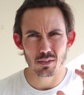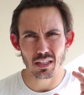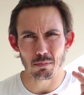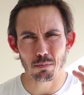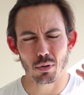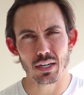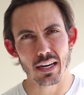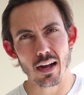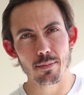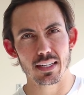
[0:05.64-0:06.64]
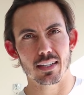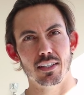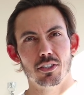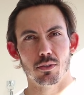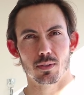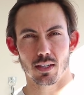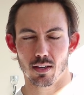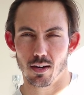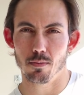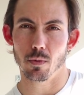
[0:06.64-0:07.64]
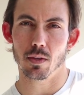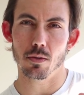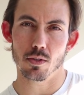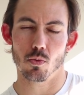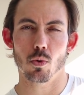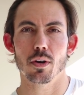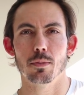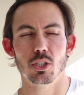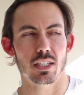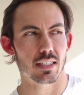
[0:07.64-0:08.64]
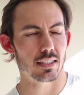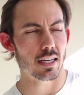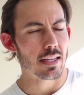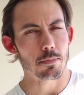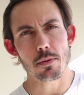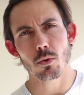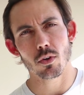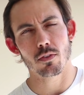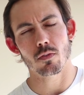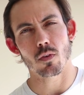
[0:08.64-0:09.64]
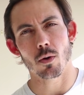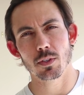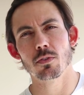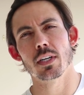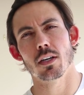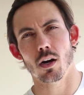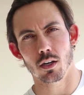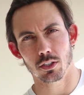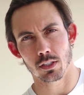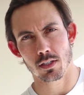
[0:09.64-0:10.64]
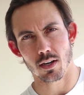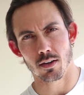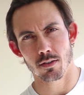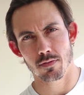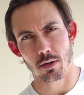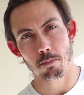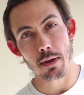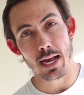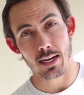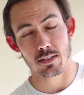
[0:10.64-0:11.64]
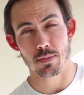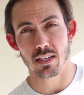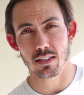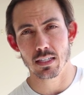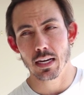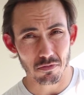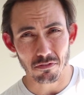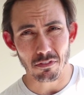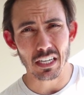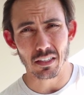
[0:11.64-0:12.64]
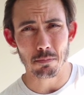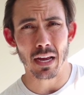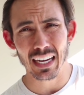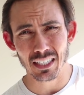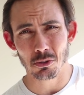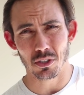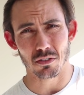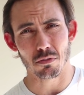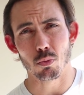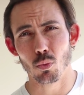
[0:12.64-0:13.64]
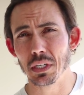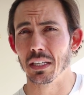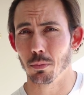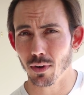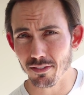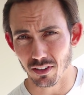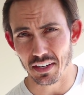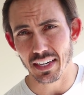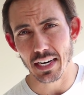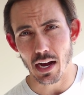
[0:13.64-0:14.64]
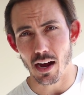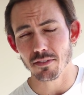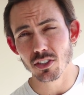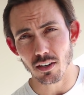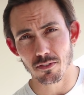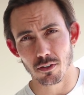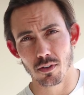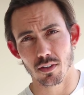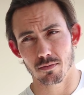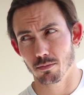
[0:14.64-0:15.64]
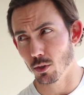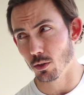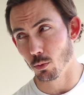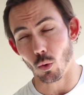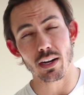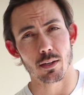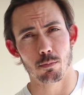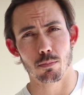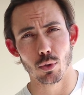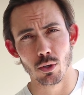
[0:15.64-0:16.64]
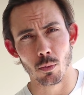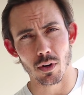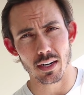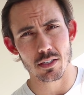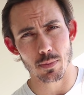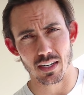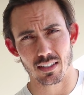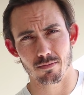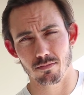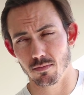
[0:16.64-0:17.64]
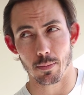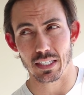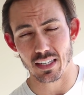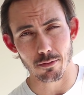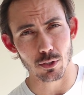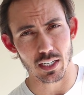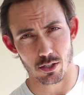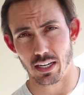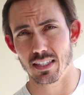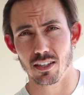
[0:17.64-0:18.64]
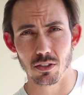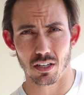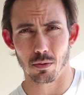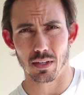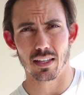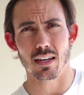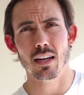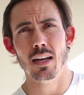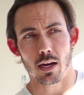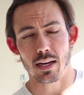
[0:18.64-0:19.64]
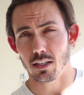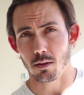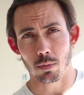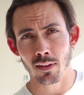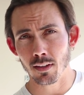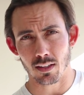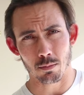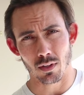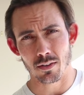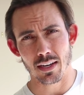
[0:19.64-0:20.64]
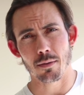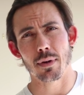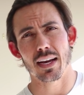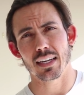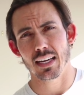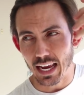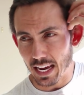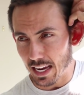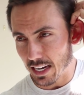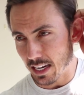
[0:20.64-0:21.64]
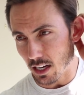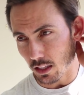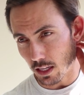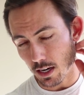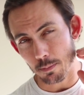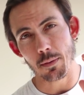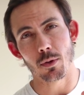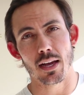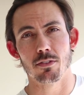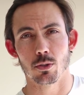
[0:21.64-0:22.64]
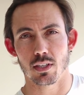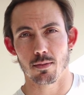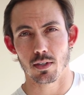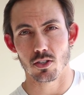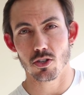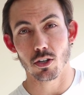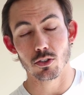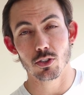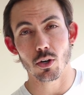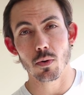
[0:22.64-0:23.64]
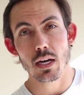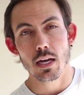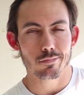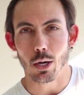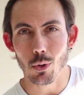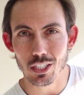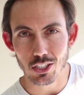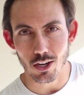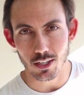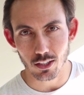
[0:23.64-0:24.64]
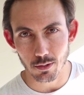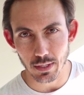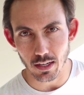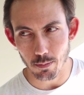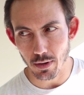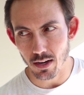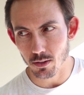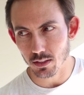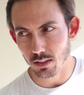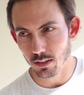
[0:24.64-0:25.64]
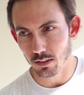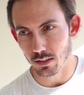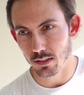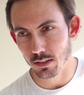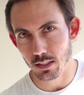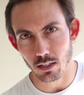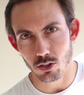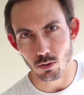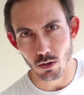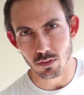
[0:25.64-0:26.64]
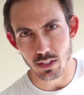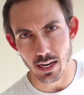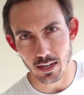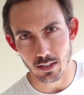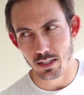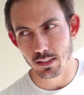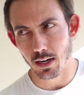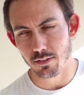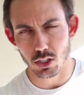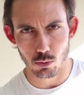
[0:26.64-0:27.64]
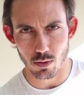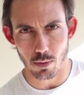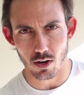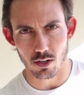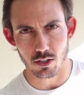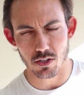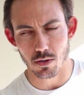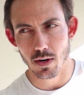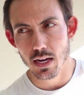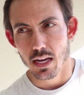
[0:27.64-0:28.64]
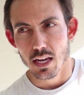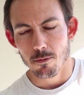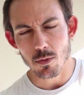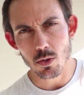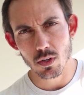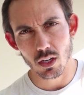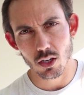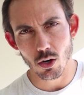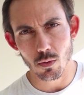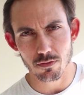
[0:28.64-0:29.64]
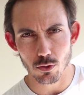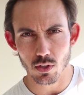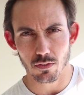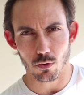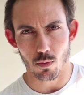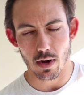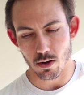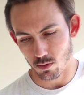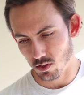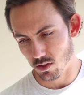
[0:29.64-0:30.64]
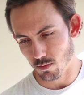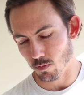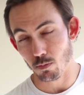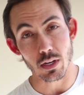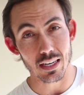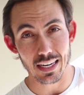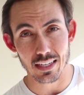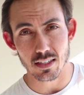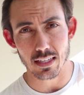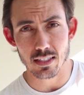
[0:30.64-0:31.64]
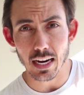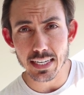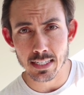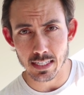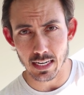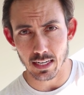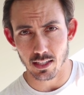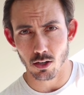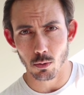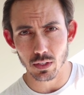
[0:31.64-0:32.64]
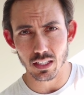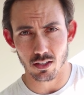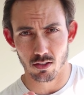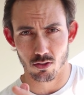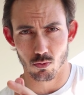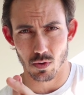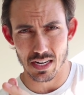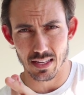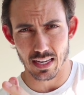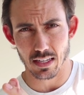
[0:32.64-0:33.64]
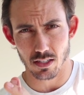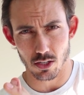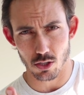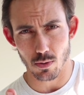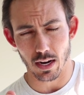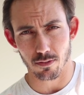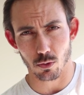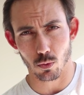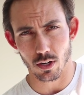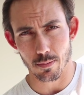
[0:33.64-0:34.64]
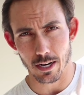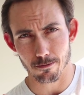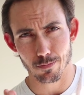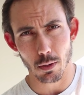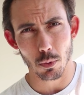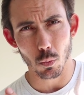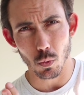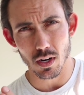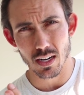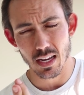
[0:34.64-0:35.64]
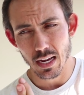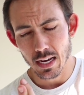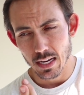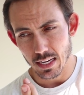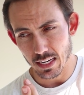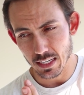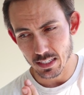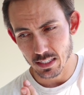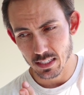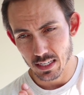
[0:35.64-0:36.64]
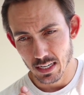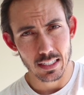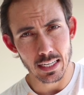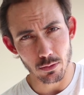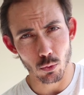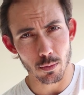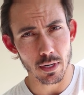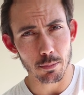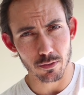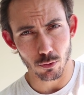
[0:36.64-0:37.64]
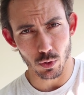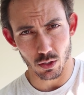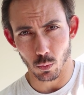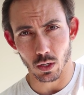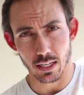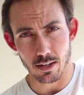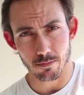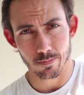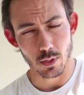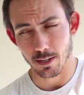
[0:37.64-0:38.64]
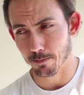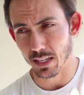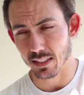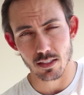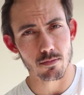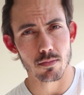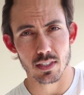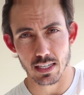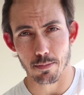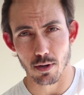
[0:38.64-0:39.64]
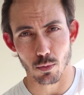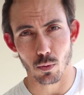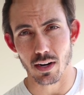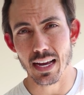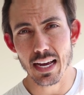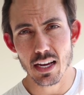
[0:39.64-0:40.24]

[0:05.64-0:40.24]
One of the predominant issues that come with using the rowing machine is that people are always very cautious of their backs because, frankly, back injuries are really prevalent. I've suffered quite a brutal one. Several years, I still deal with it. I had a completely blown out back, and a lot of people have those same concerns. So I wanted to talk a little bit about, let's get you over that. And it's kind of a three-parter, so you can go a few different routes, but as I see it, there are really three things that you have to worry about. Number one is get warmed up before your workout, right? That's step number one.